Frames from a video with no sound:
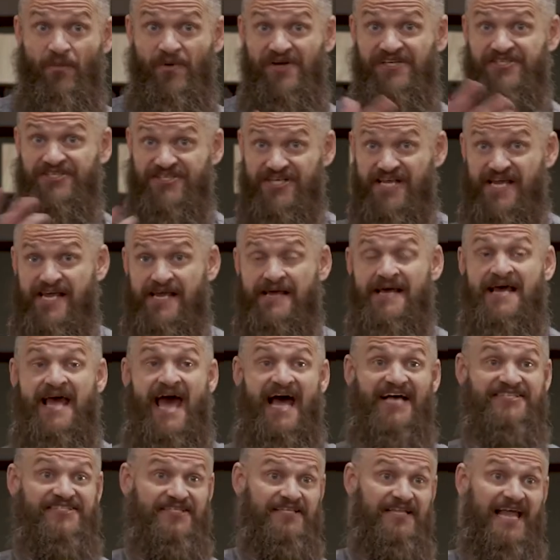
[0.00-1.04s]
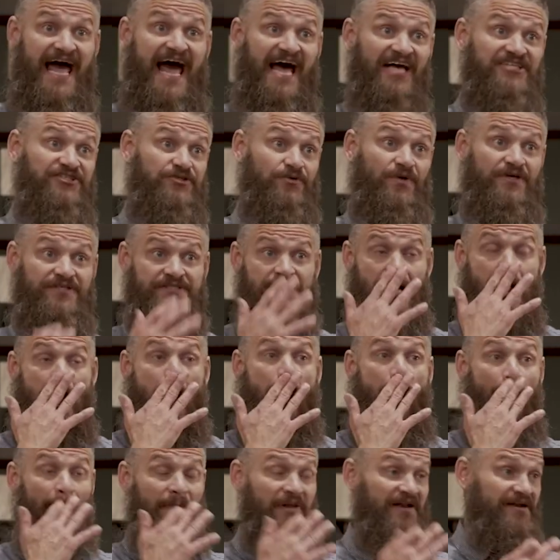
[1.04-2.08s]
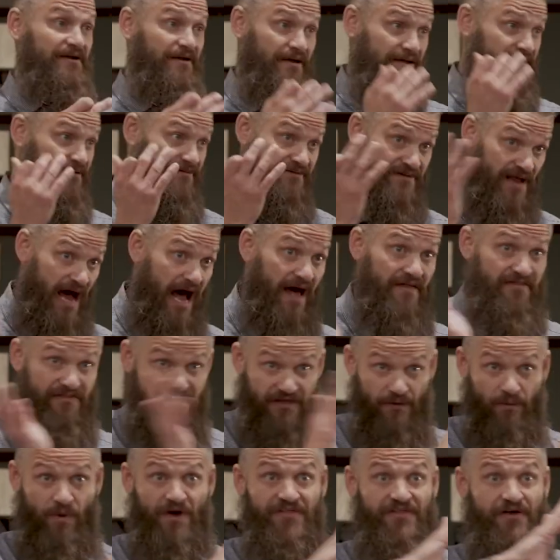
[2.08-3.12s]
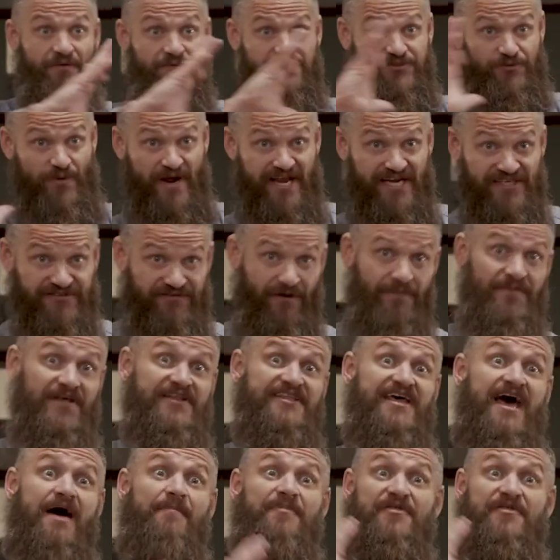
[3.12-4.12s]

We see as Lazarus, not the one that was raised from the dead,